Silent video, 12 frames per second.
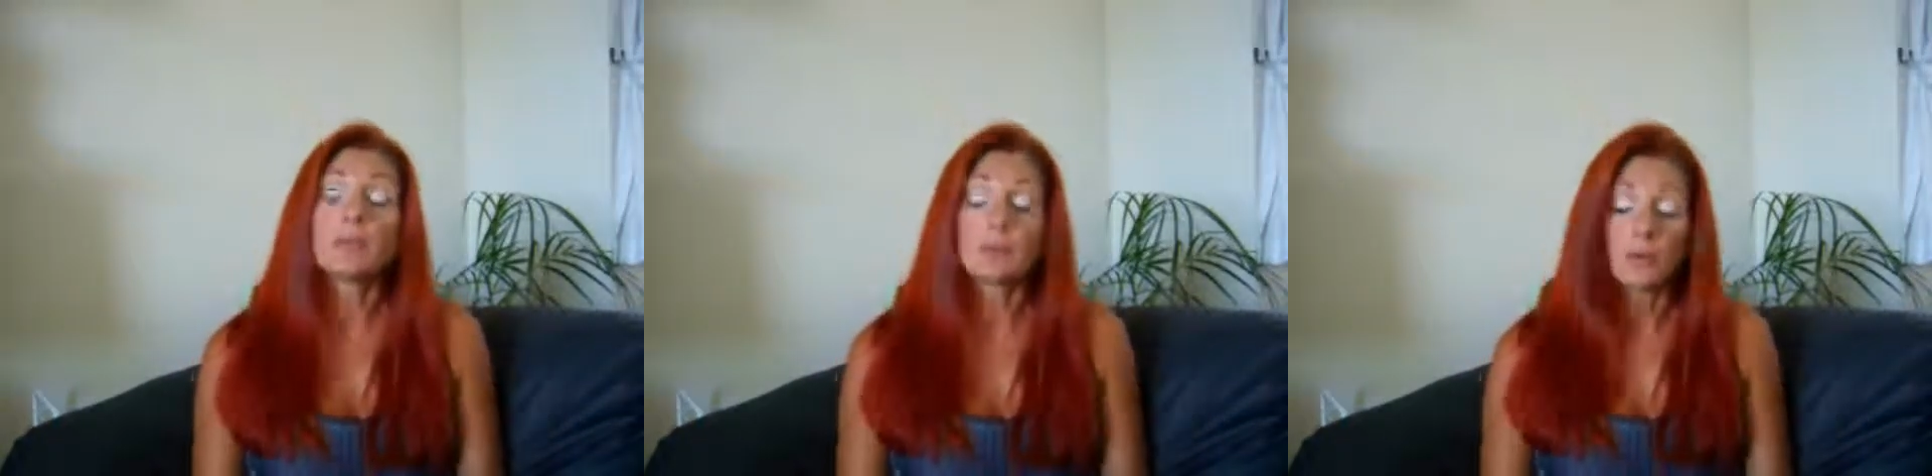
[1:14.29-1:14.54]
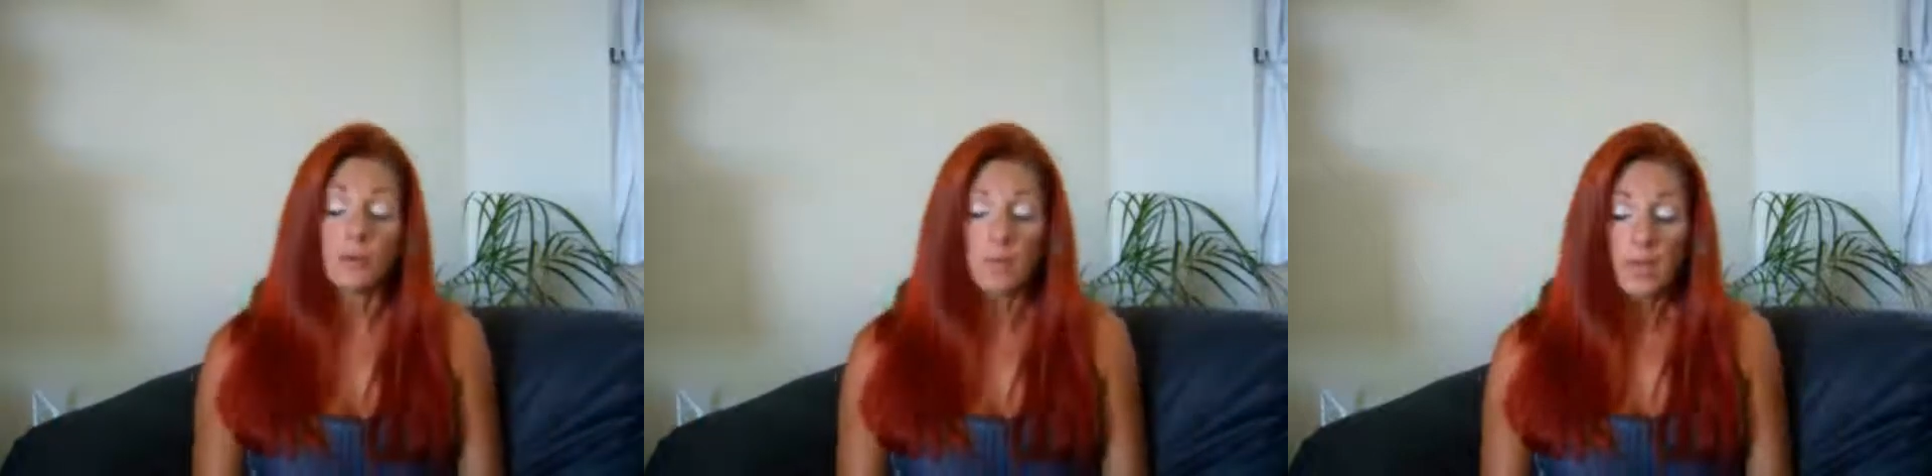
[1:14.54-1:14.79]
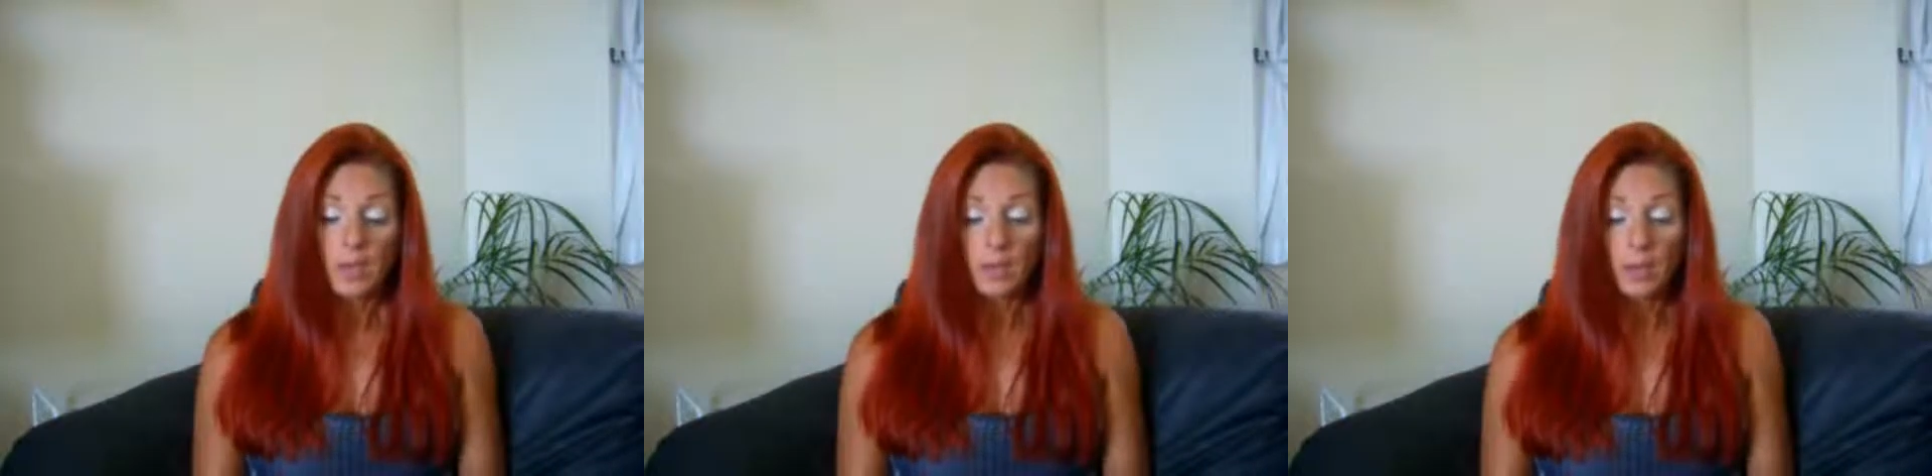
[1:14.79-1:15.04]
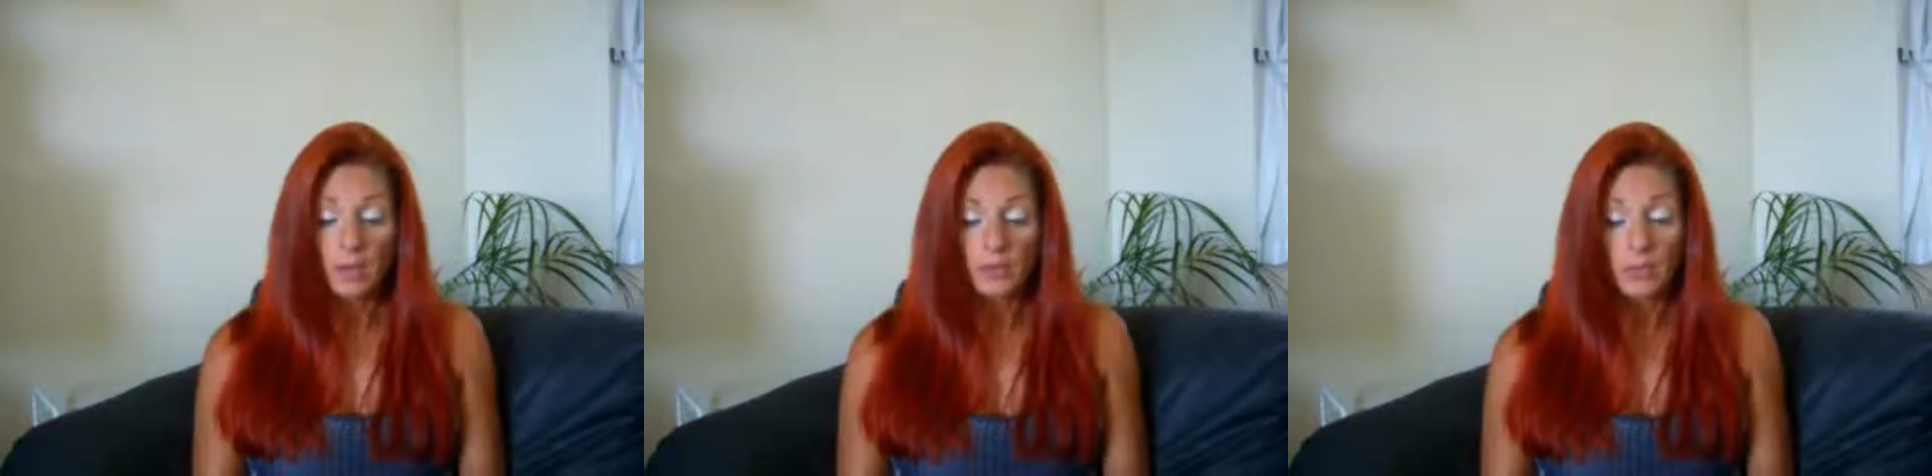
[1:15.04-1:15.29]
So
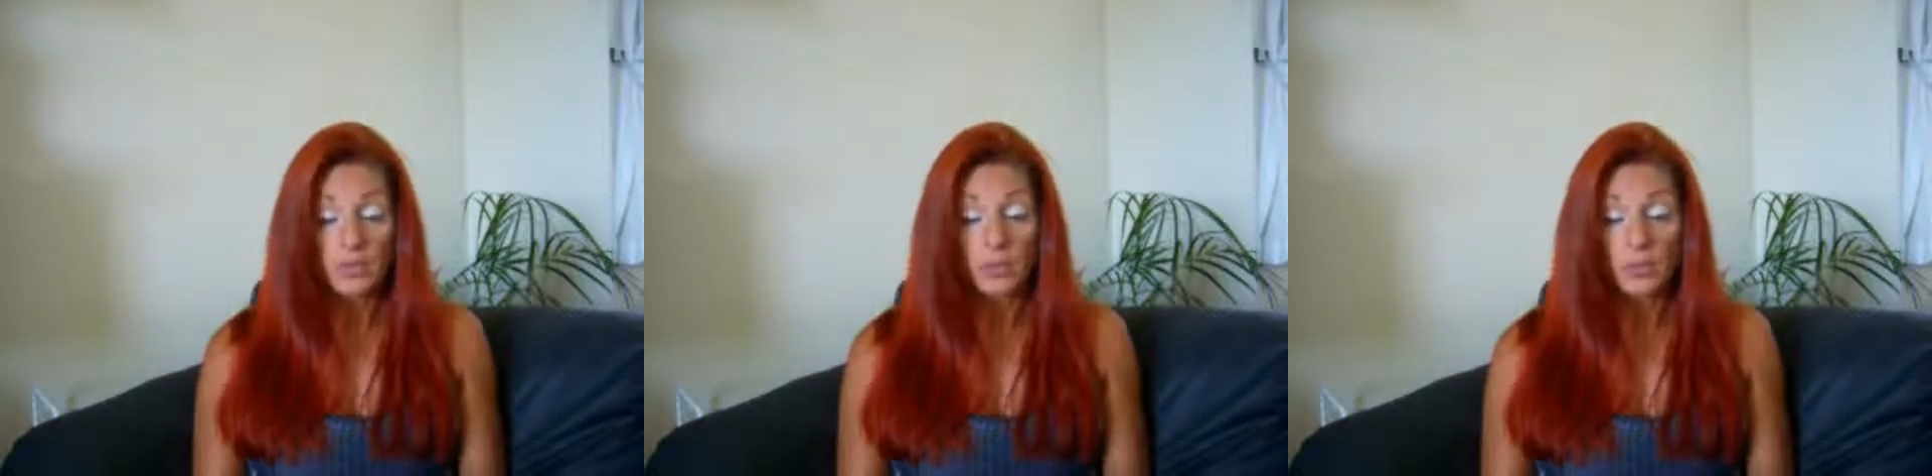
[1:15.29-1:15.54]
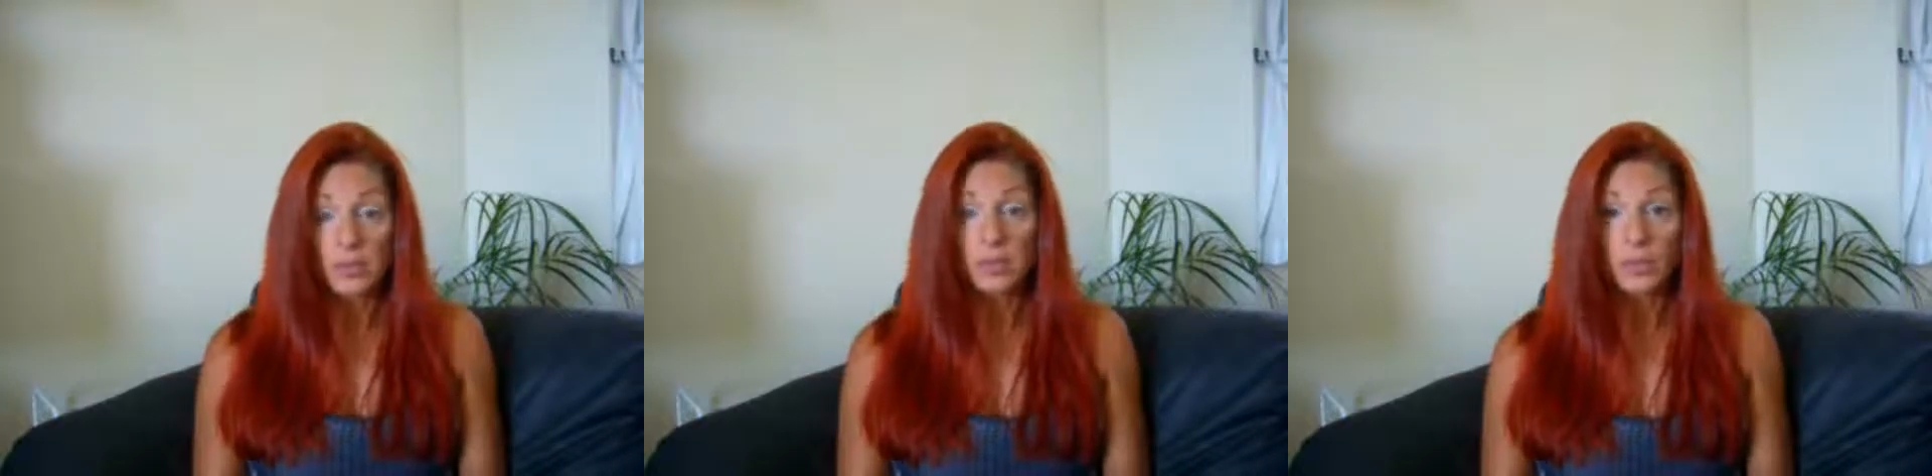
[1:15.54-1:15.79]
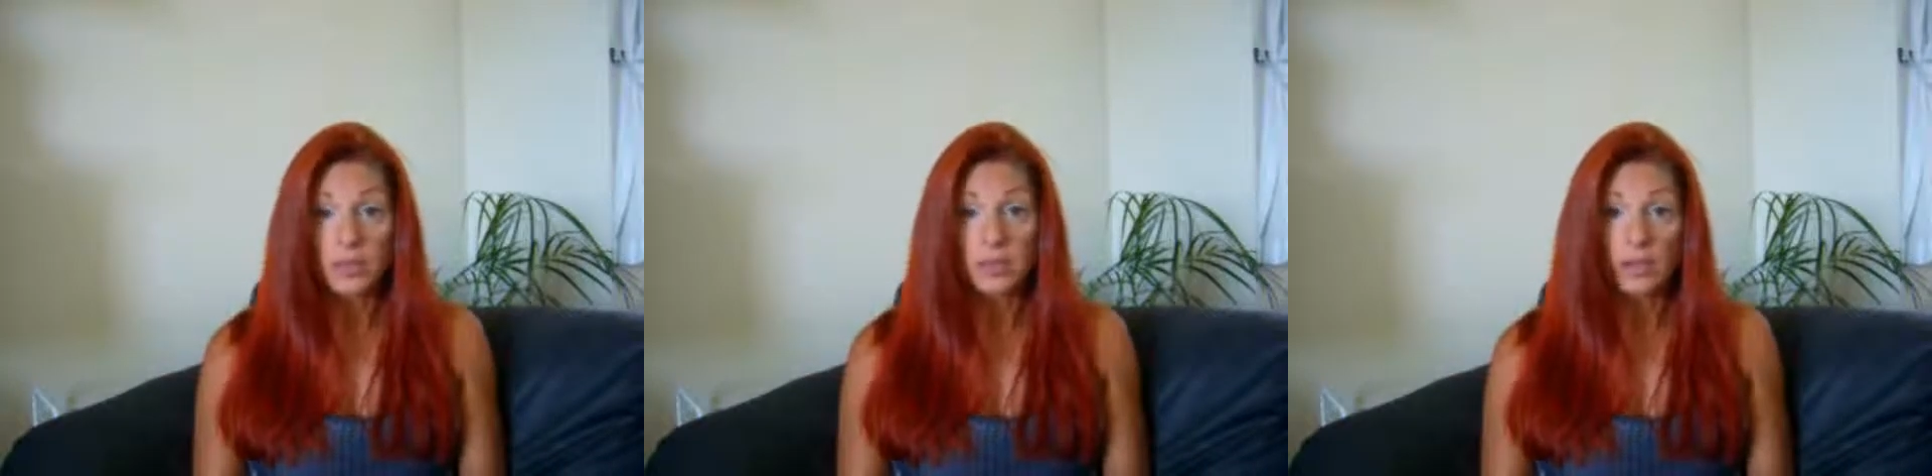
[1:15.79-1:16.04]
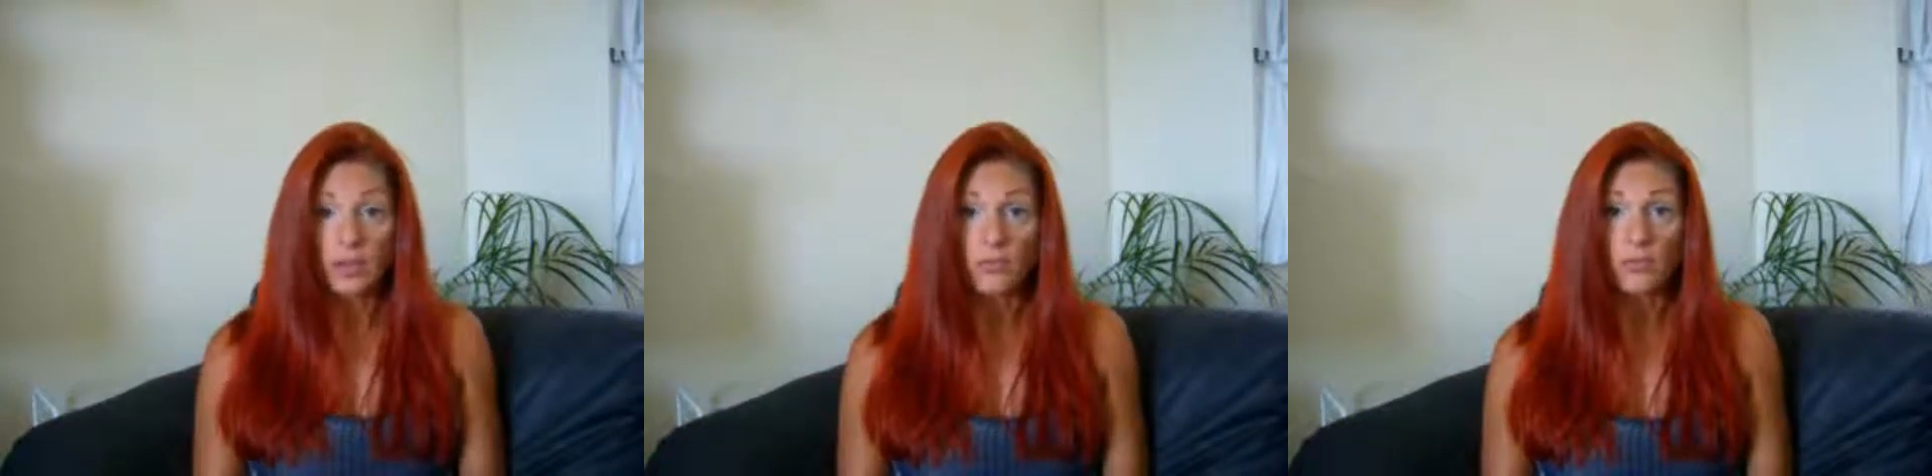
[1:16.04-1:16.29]
that's a really good thing